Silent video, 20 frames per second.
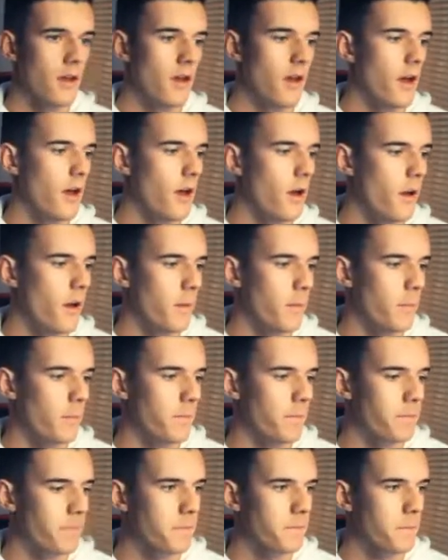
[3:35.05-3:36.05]

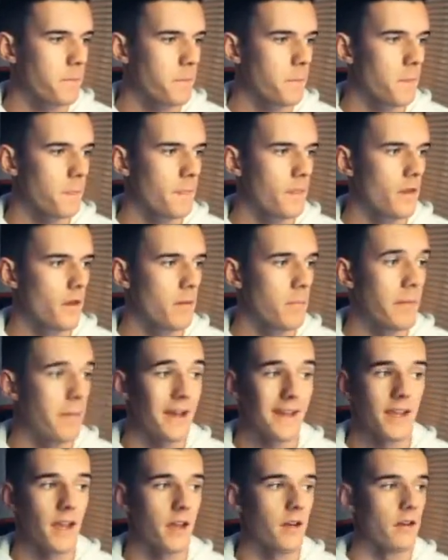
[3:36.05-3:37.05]
But
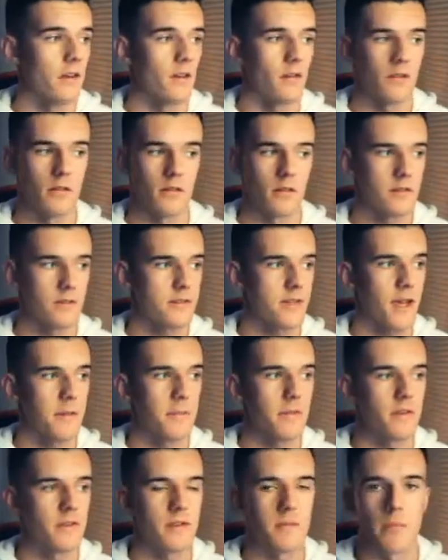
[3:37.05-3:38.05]
again,
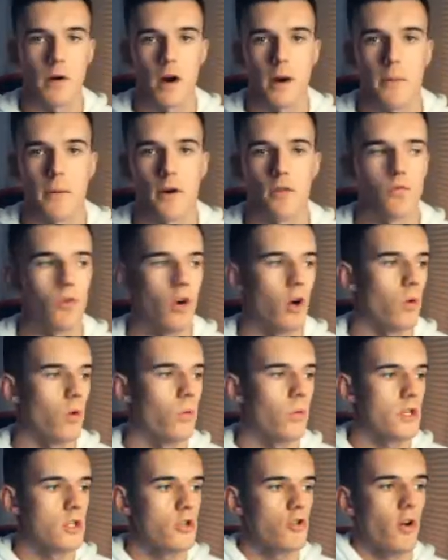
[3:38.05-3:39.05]
same as the barbell row,
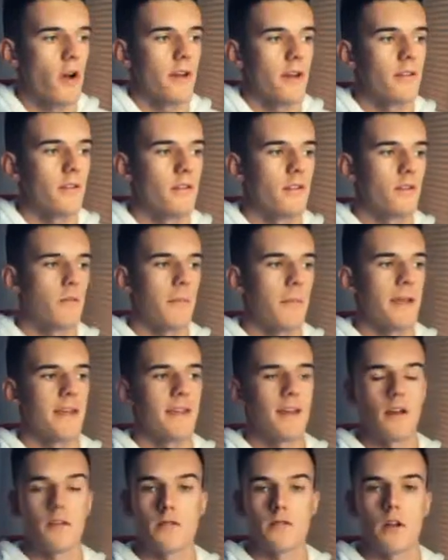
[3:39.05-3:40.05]
we're trying to
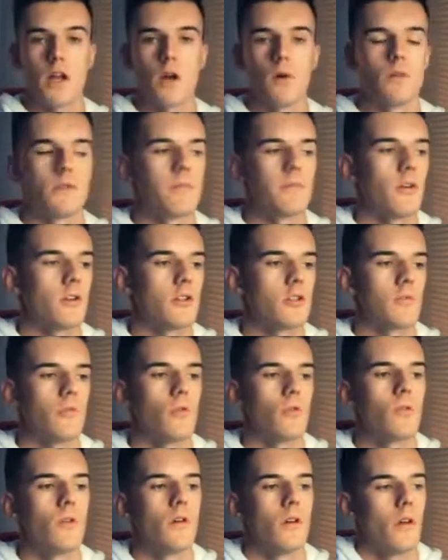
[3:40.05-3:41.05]
make it as low as
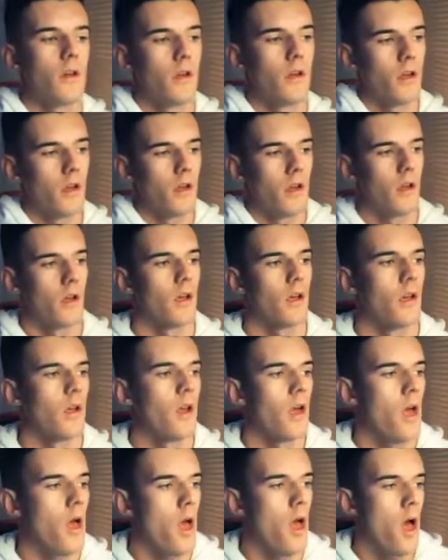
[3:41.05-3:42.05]
possible.
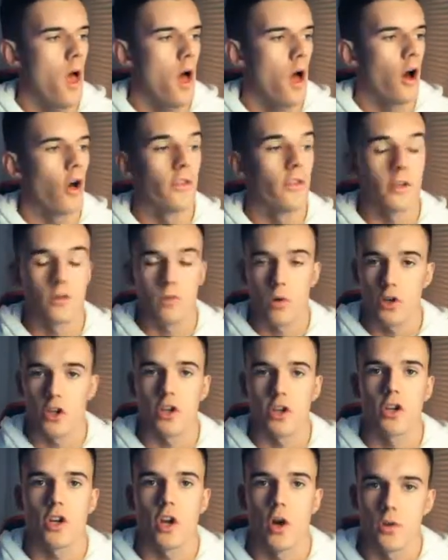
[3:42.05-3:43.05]
On this one, you
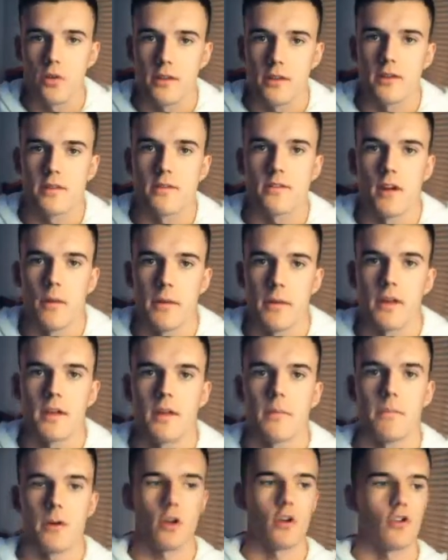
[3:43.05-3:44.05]
can go to the
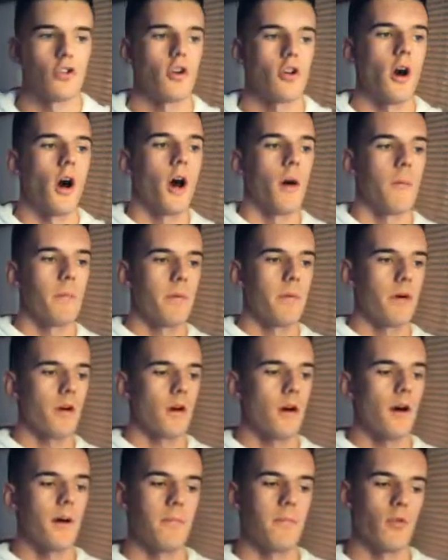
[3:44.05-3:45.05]
stomach because you're up,
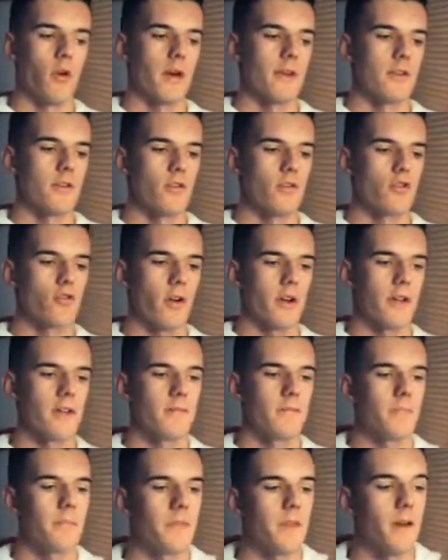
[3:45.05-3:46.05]
upright and
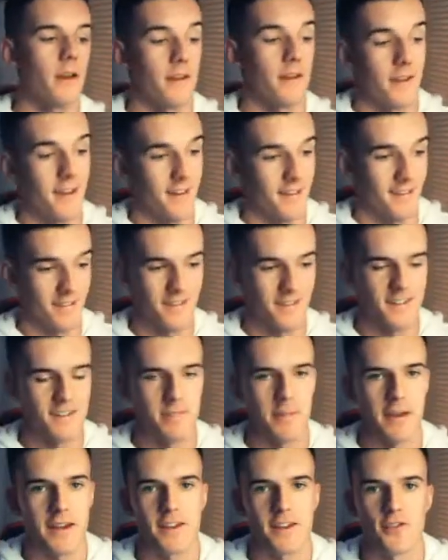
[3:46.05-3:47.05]
straight. And again, he's
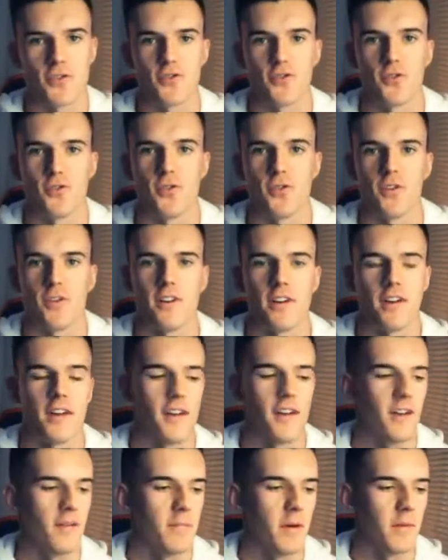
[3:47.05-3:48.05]
making sure
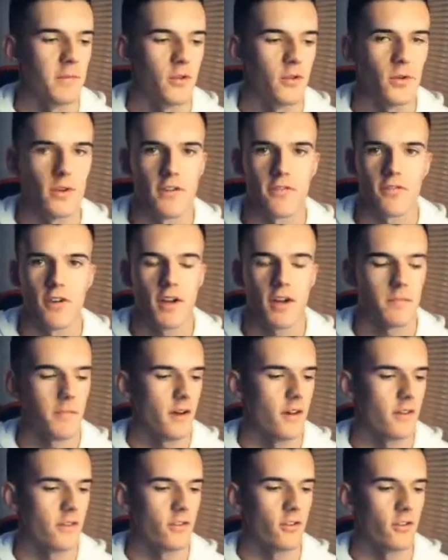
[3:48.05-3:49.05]
I'm doing it right.
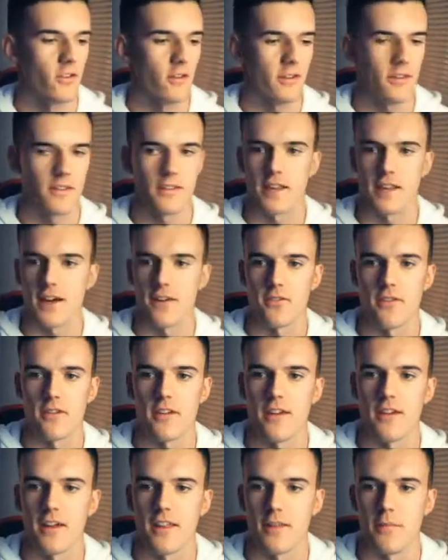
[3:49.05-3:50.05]
My dog's down
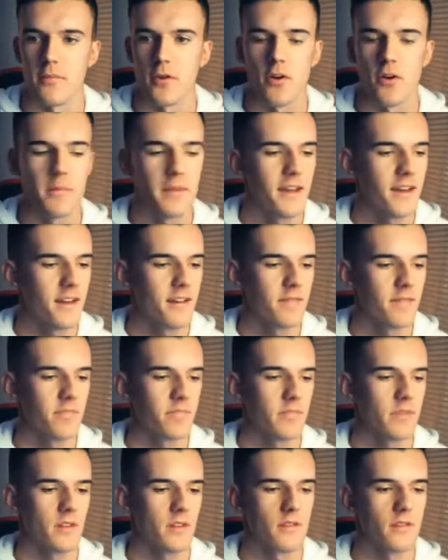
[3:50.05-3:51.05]
at the bottom there.
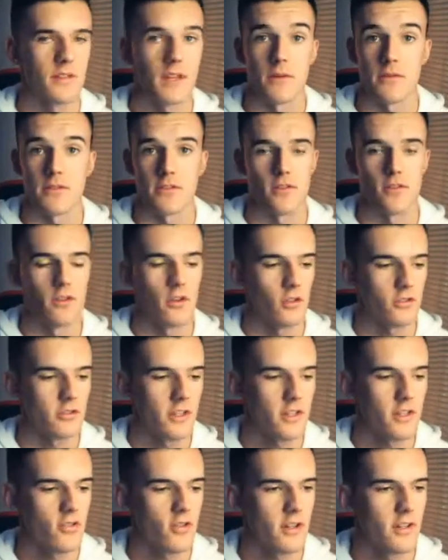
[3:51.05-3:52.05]
Now he's lost
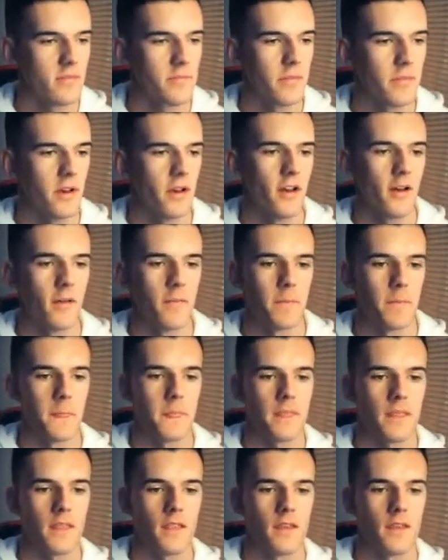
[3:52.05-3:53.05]
interest. But
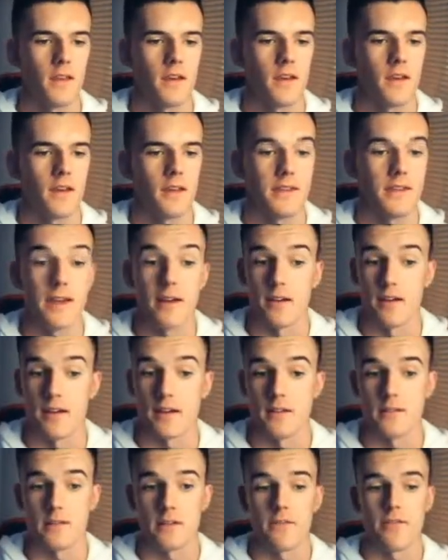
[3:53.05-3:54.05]

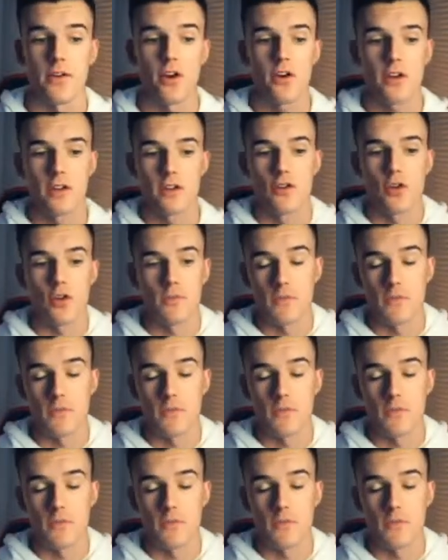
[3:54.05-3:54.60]
it's a very good